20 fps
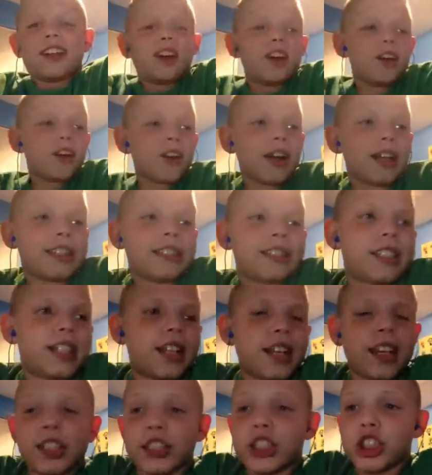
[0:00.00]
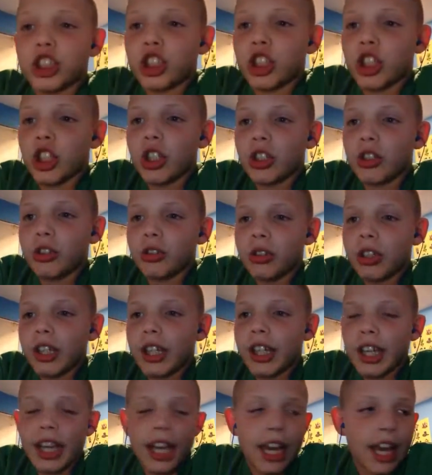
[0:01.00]
All right. So
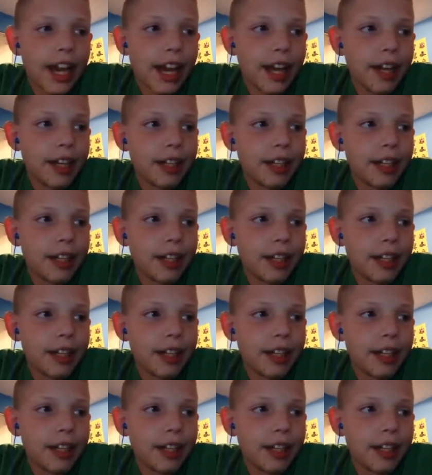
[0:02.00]
yeah.